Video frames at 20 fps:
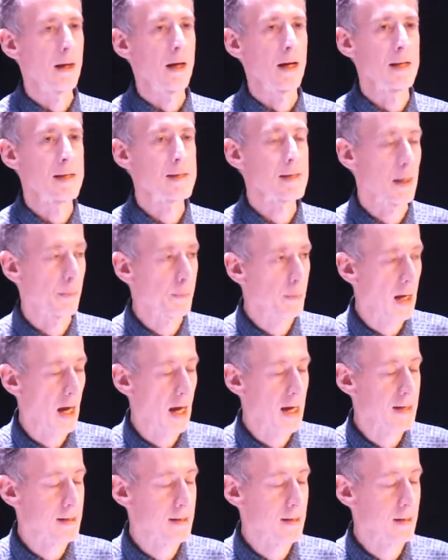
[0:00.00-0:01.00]
In some
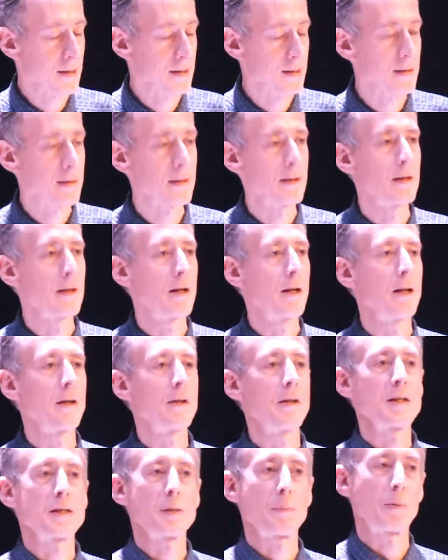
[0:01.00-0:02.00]
cases,
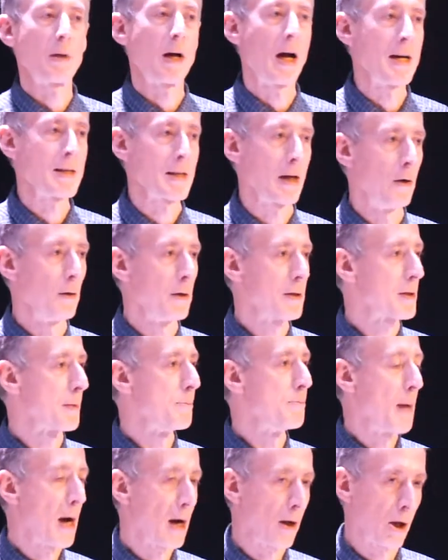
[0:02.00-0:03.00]
this applies only to
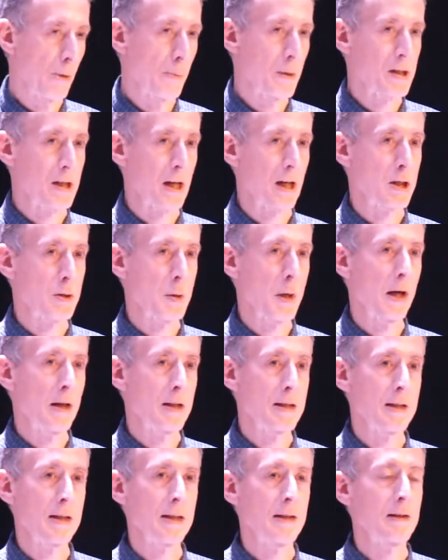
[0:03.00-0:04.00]
male
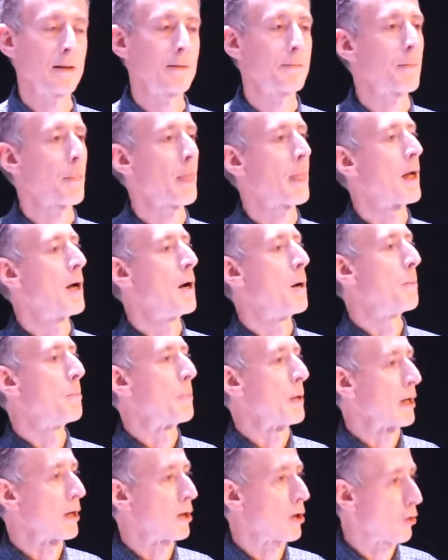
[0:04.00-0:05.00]
homosexuality,
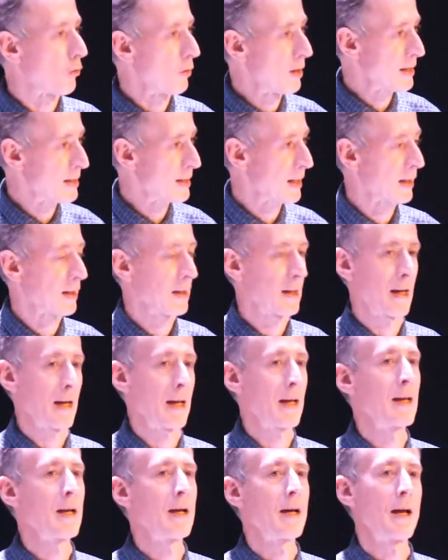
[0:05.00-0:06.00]
but
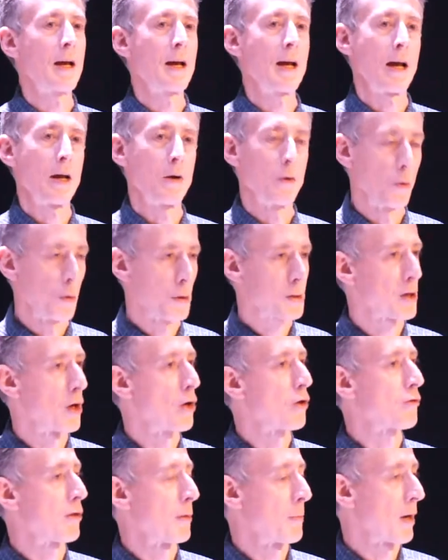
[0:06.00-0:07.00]
increasingly, it
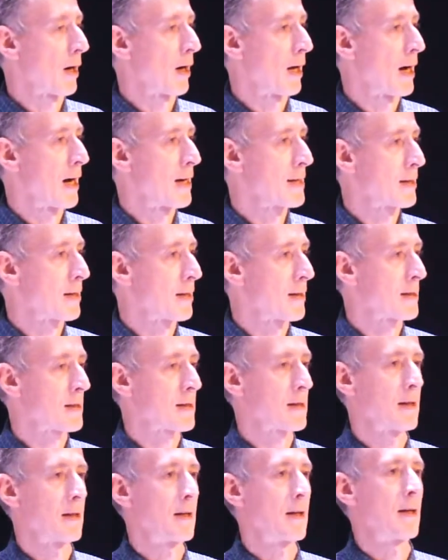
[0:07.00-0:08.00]
also
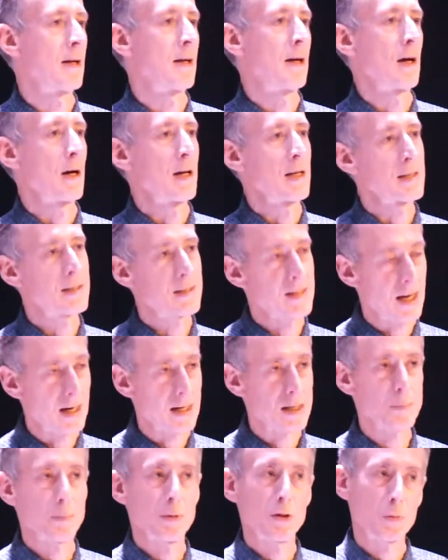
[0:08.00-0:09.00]
criminalizes
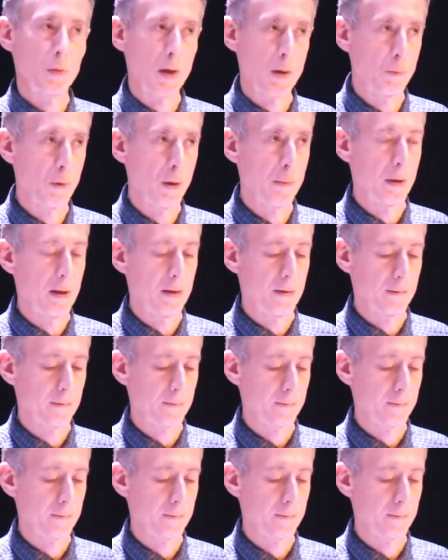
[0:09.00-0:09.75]
sex between women.